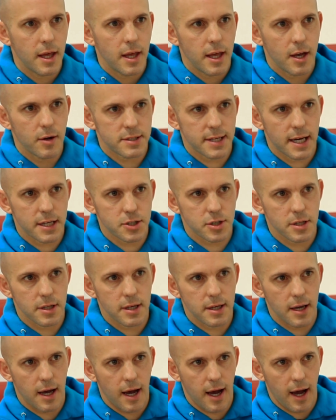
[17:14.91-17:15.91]
He goes,
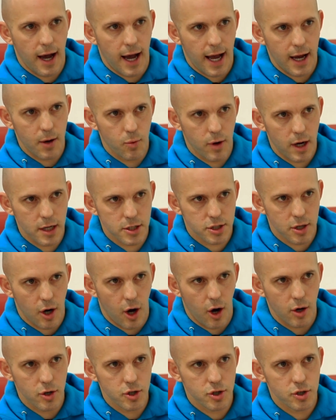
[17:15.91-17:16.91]
actually, I watched
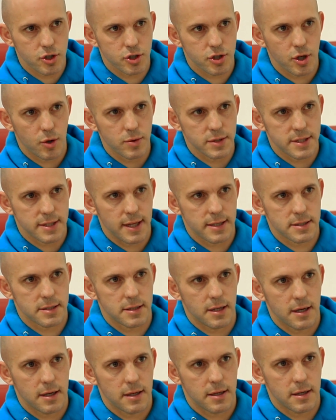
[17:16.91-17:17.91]
all your shows last
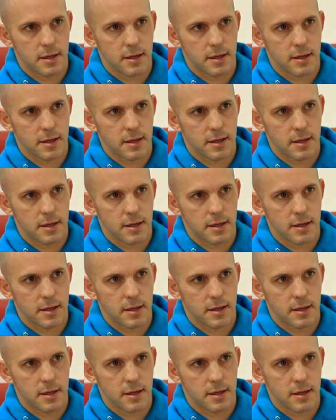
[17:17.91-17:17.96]
night.